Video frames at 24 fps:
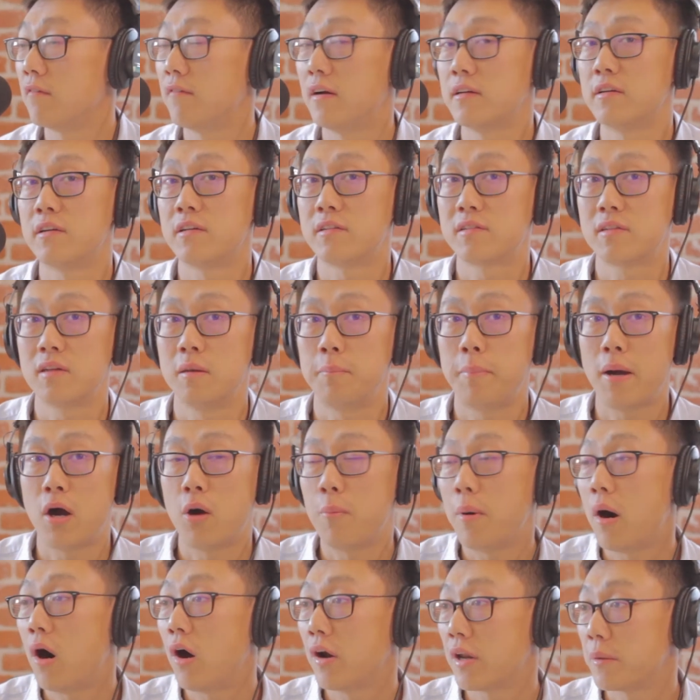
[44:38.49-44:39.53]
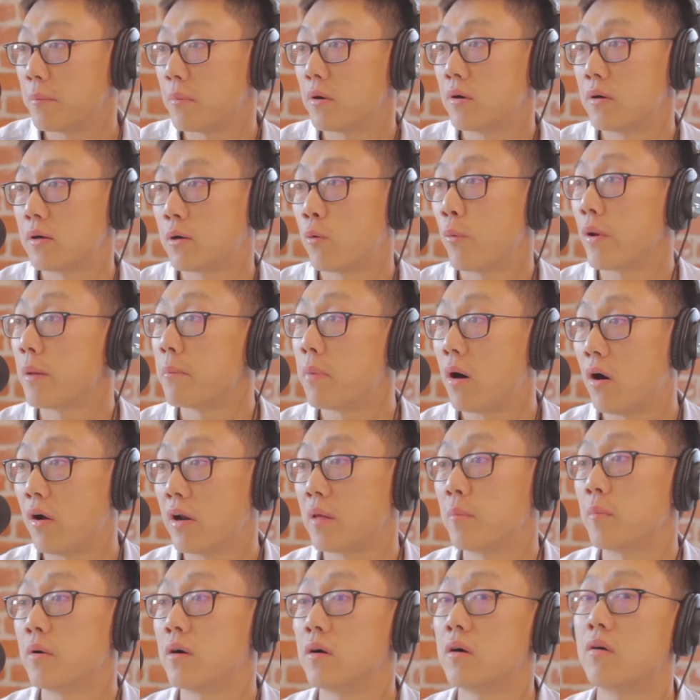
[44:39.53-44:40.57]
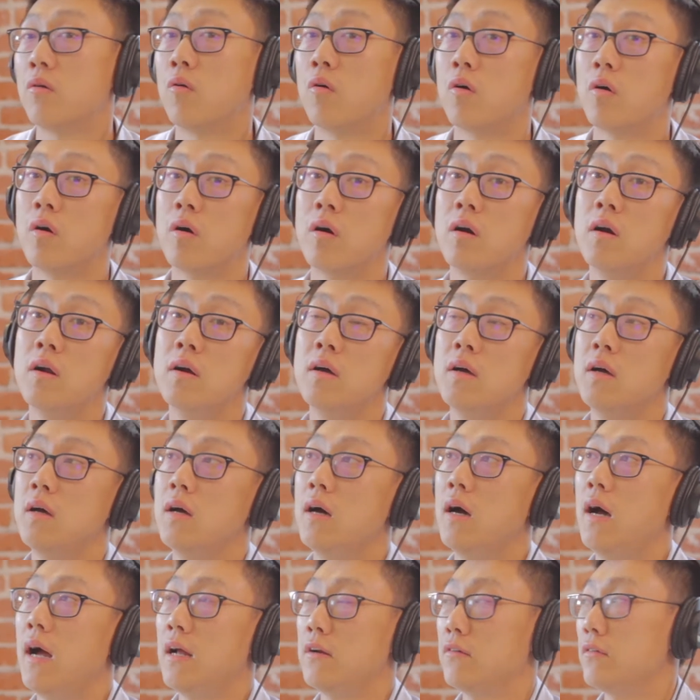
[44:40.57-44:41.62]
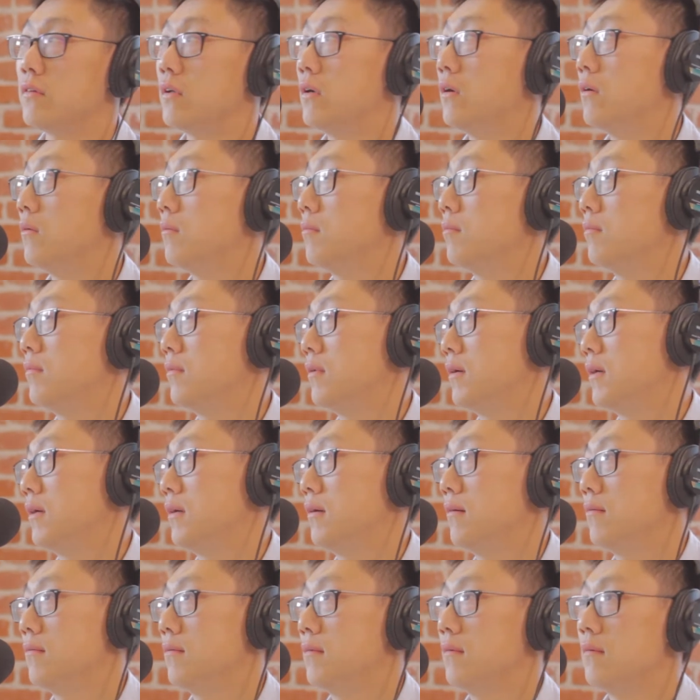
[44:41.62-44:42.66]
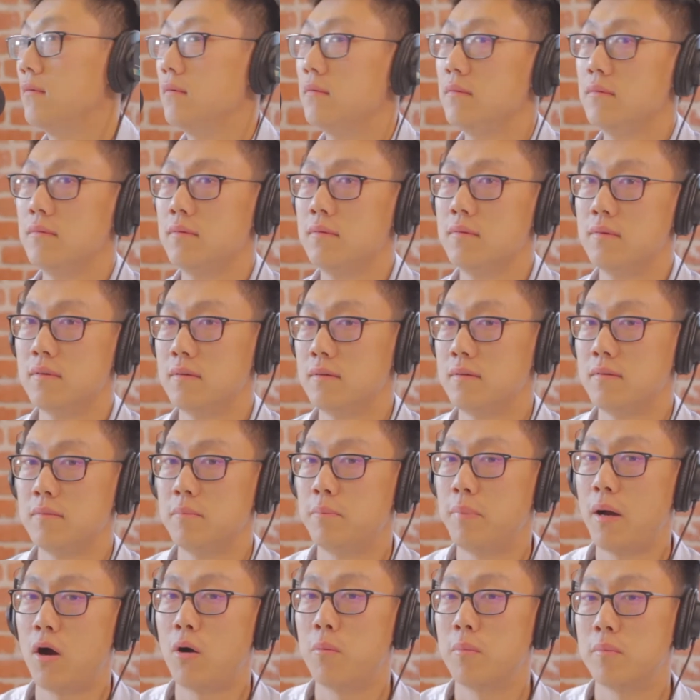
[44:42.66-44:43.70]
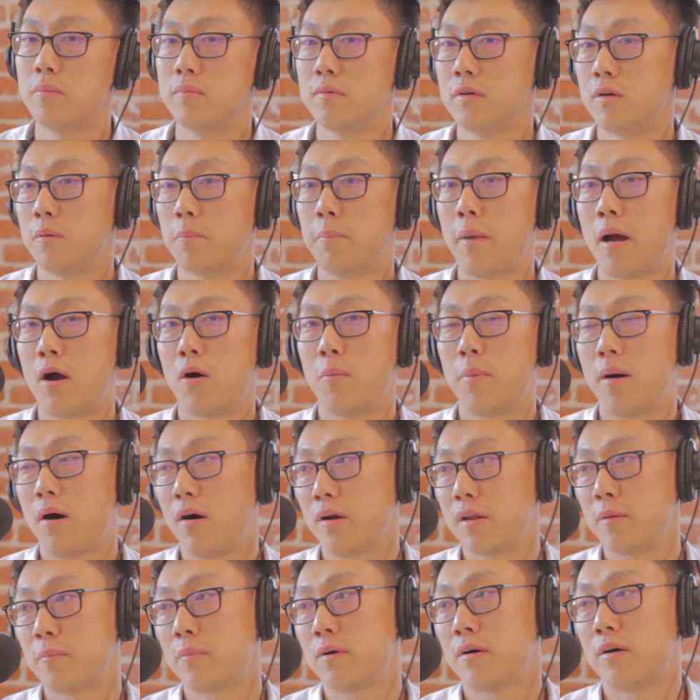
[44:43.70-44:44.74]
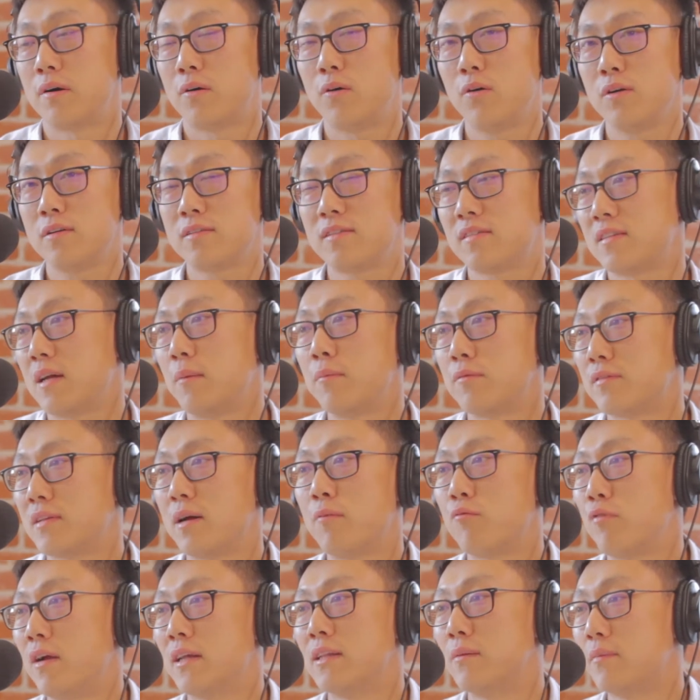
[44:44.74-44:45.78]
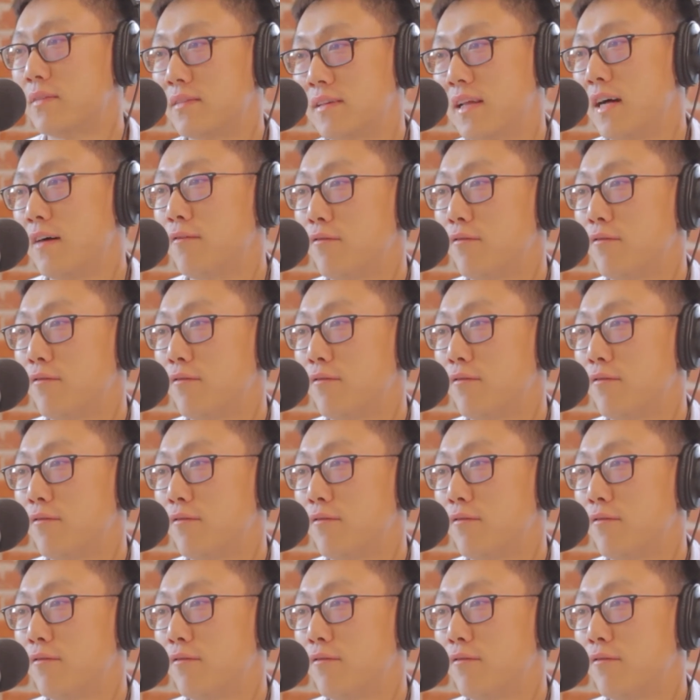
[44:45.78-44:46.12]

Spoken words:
Whether it's a biopolymer, green polymer, or I don't know, biopolymer, or some random stuff.